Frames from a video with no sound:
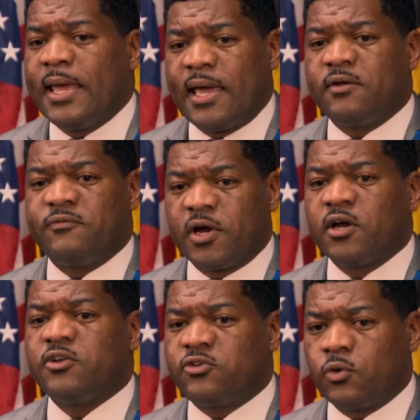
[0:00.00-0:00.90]
had a
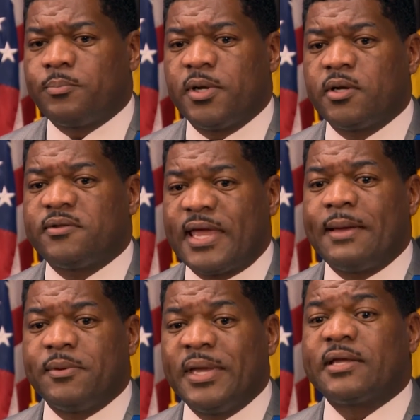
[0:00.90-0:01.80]
very short period of
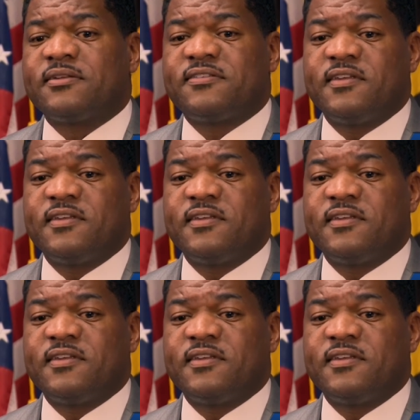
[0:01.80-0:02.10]
time to make a